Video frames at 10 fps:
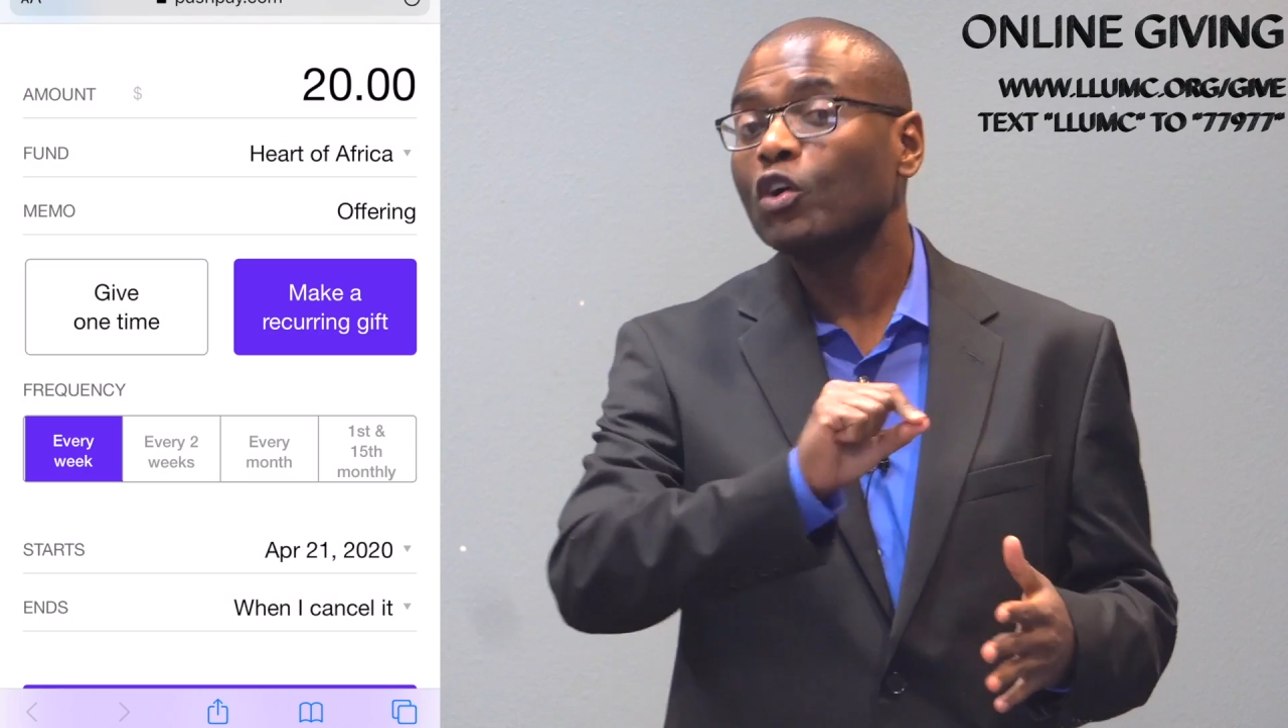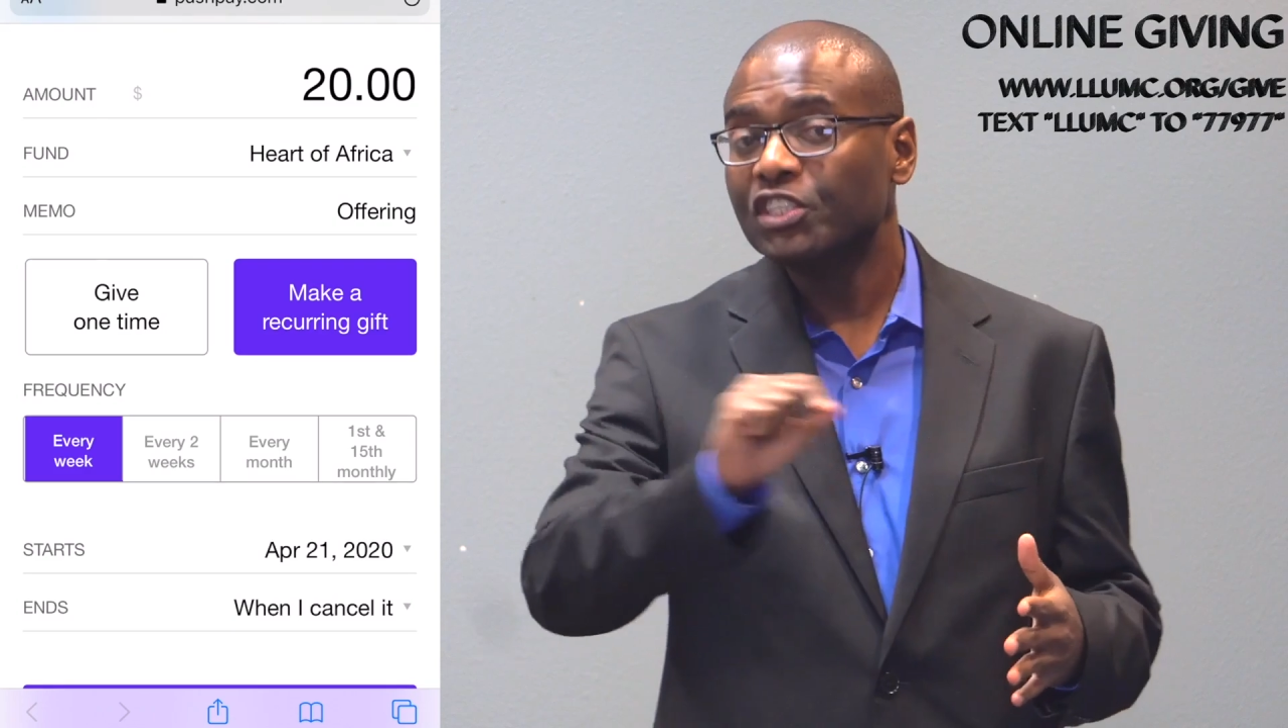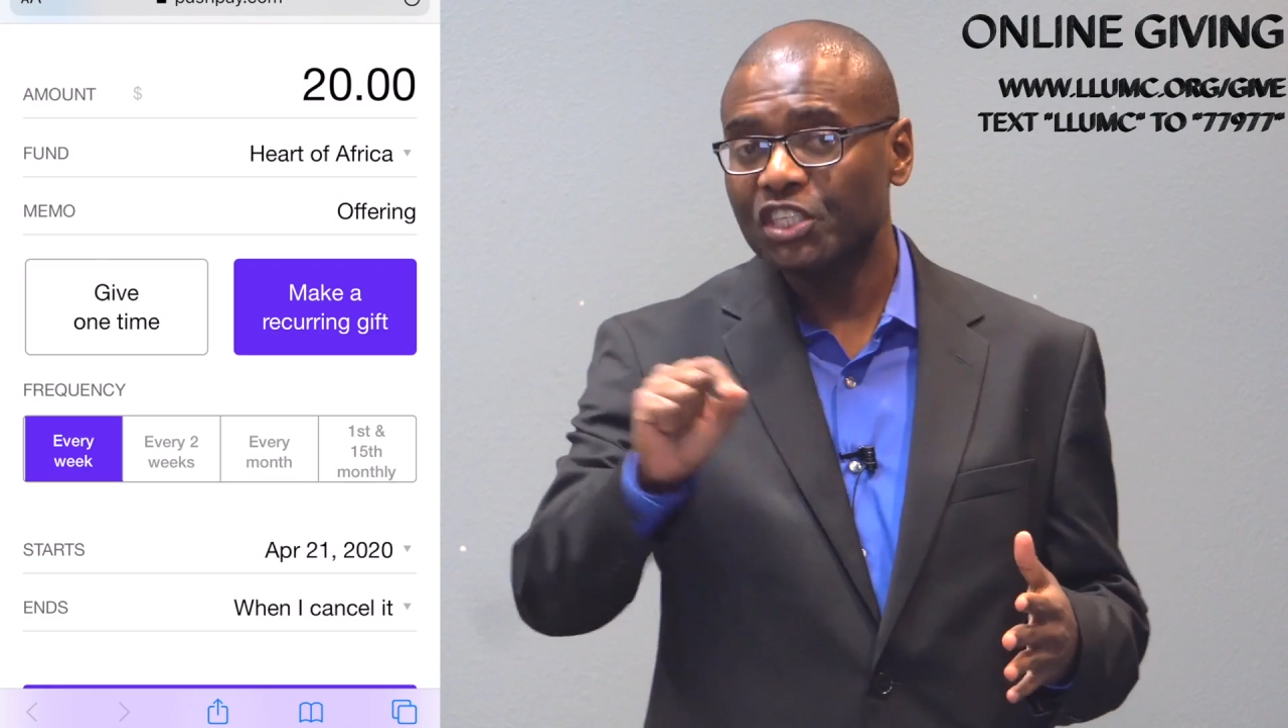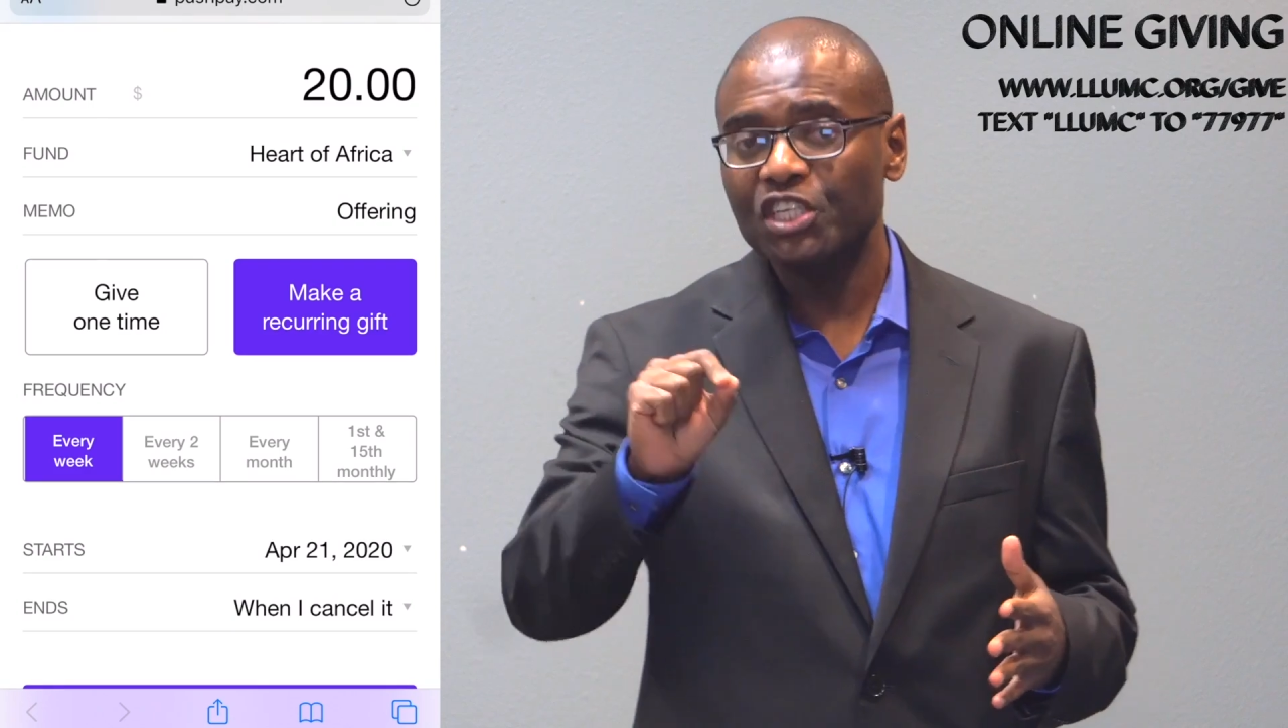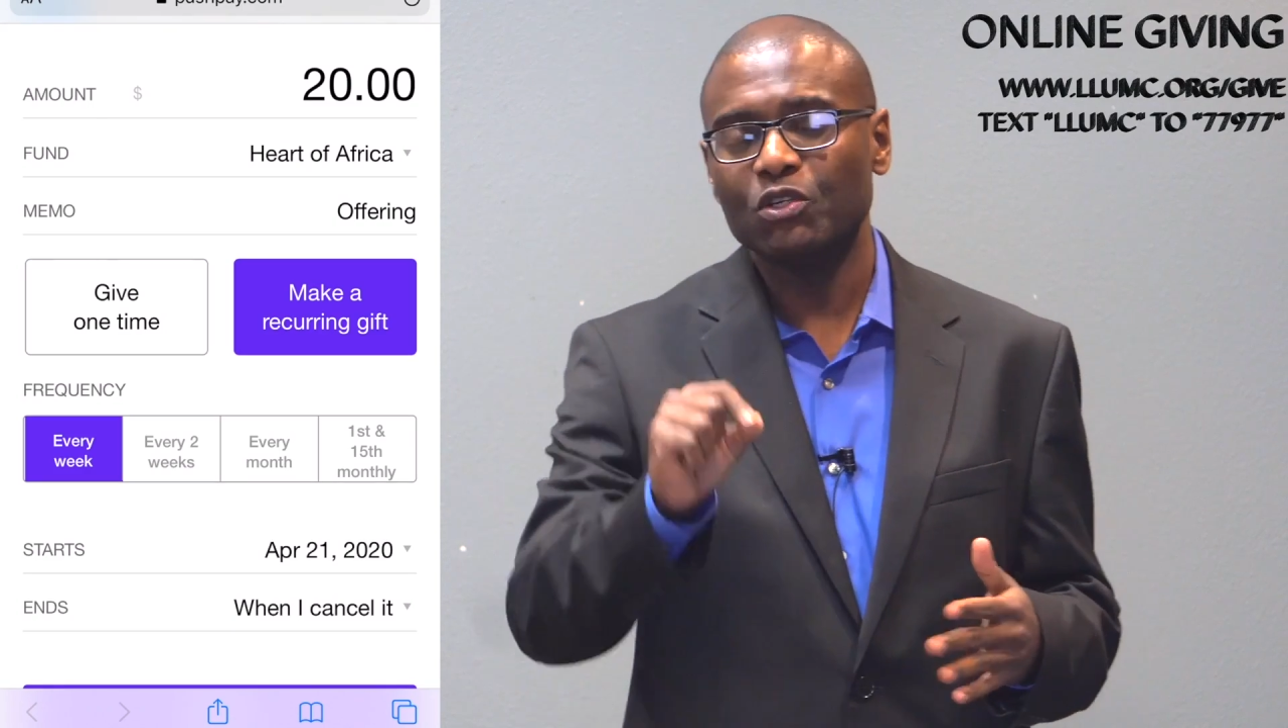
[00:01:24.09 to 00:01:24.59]

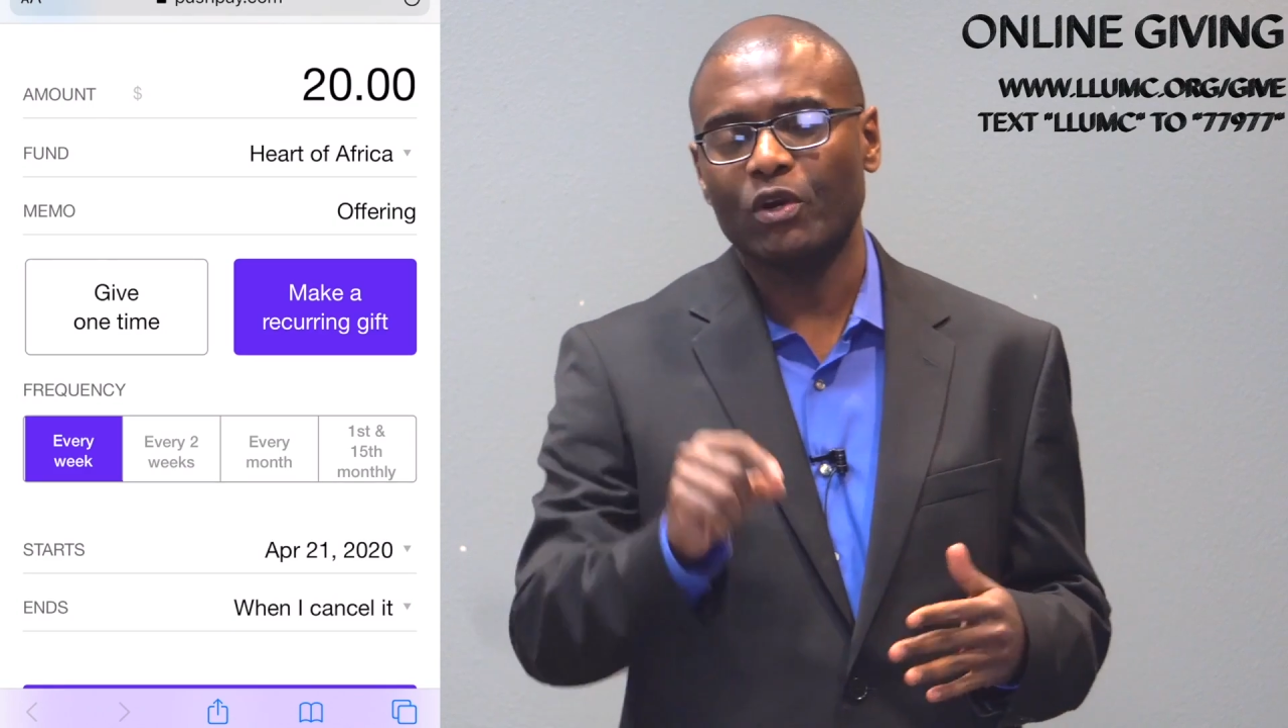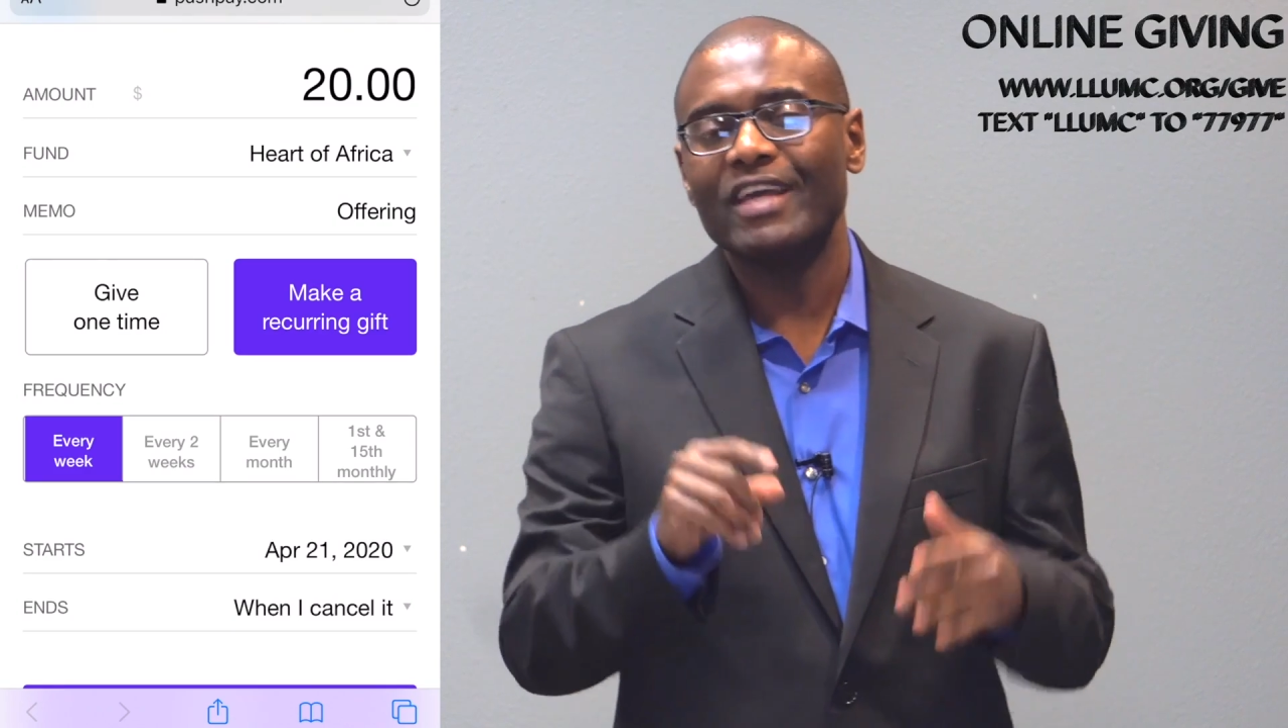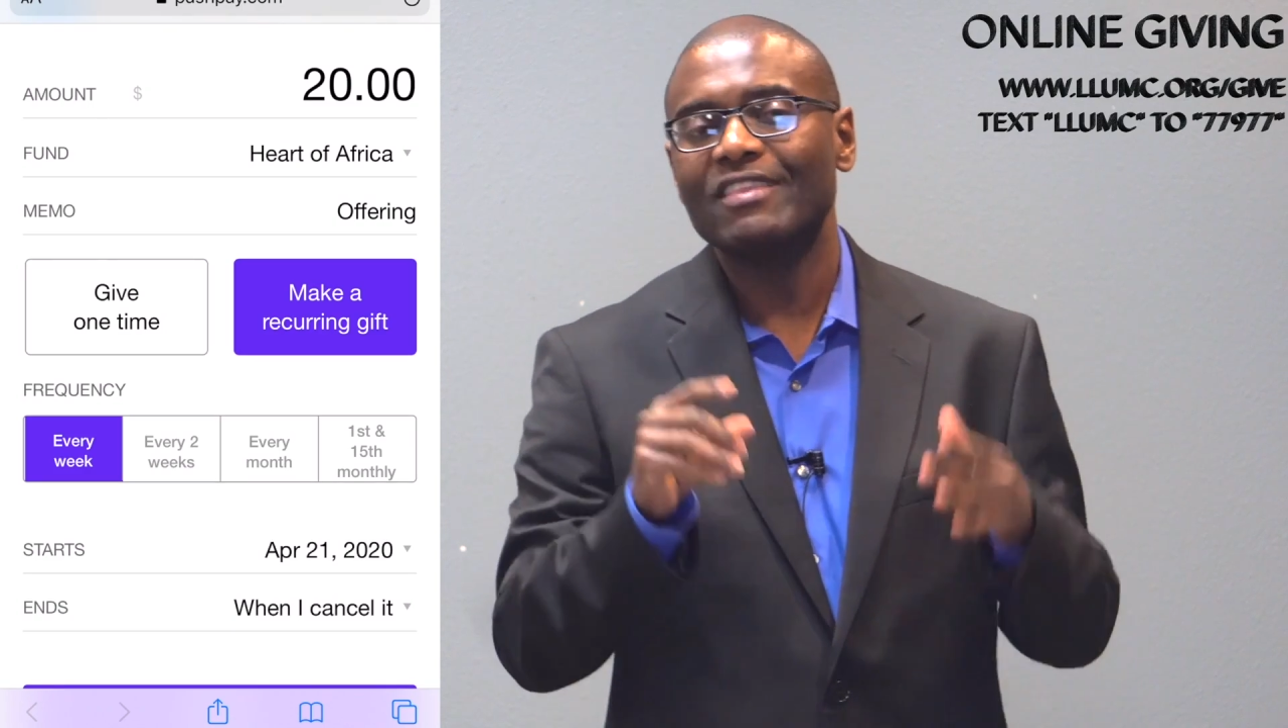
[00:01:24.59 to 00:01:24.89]
continue.